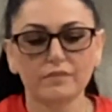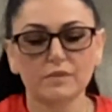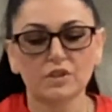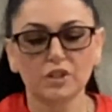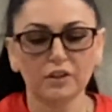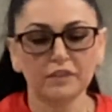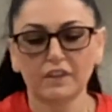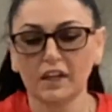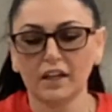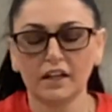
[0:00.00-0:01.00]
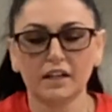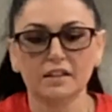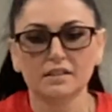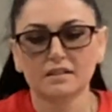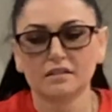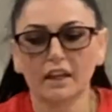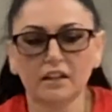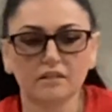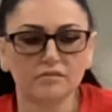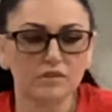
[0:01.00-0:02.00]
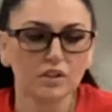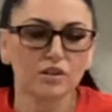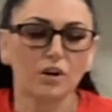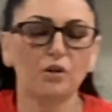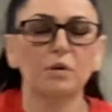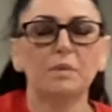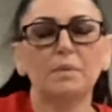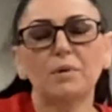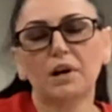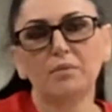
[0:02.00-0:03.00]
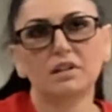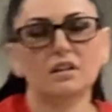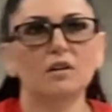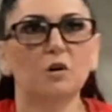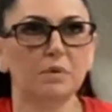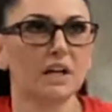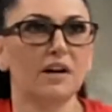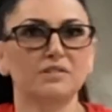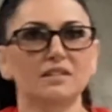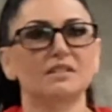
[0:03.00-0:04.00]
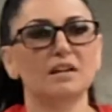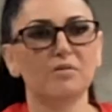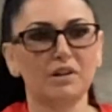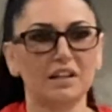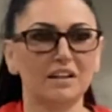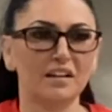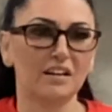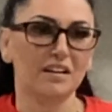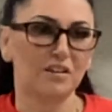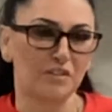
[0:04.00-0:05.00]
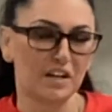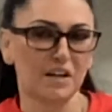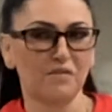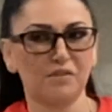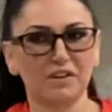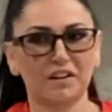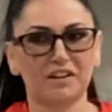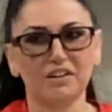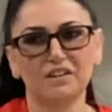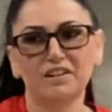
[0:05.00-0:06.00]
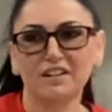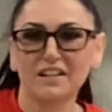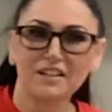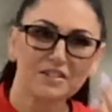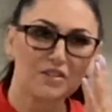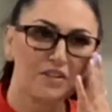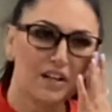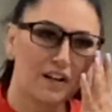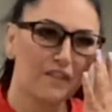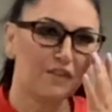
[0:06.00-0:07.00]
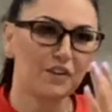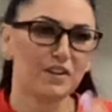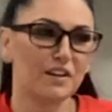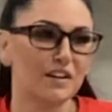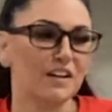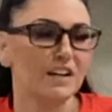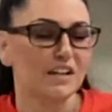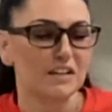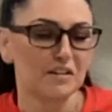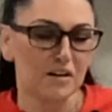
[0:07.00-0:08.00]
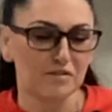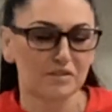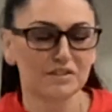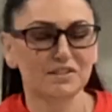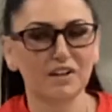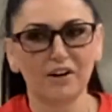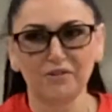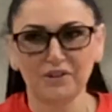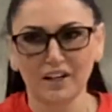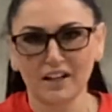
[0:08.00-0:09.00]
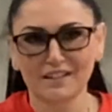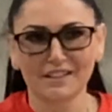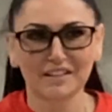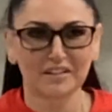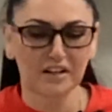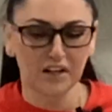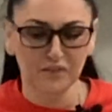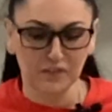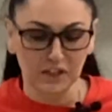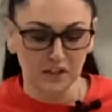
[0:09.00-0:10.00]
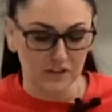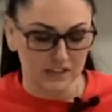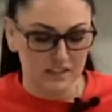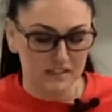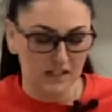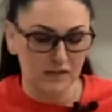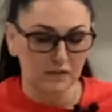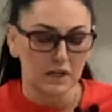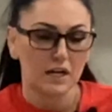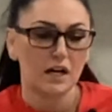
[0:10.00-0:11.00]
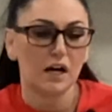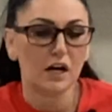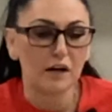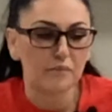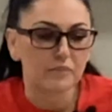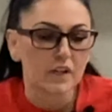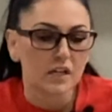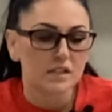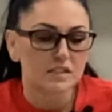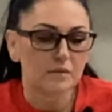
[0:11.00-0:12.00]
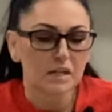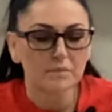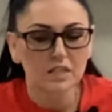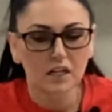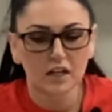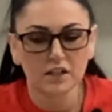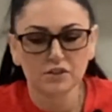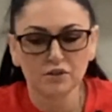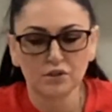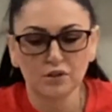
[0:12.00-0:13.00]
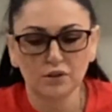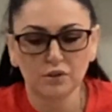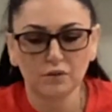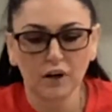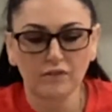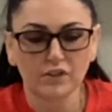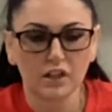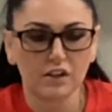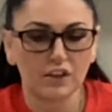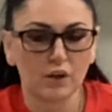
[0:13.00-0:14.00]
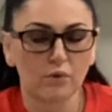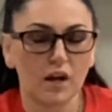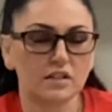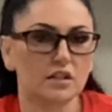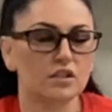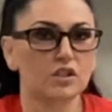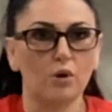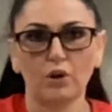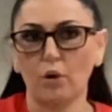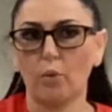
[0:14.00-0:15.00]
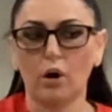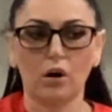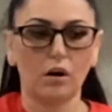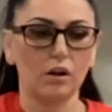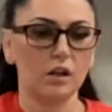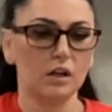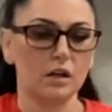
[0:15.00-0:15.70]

certain things like, when people come into open houses, they want to eat or they come for the goodies or they come for the, the donuts and the coffee and all this stuff. Sometimes I've done a thing where I did a donut wall.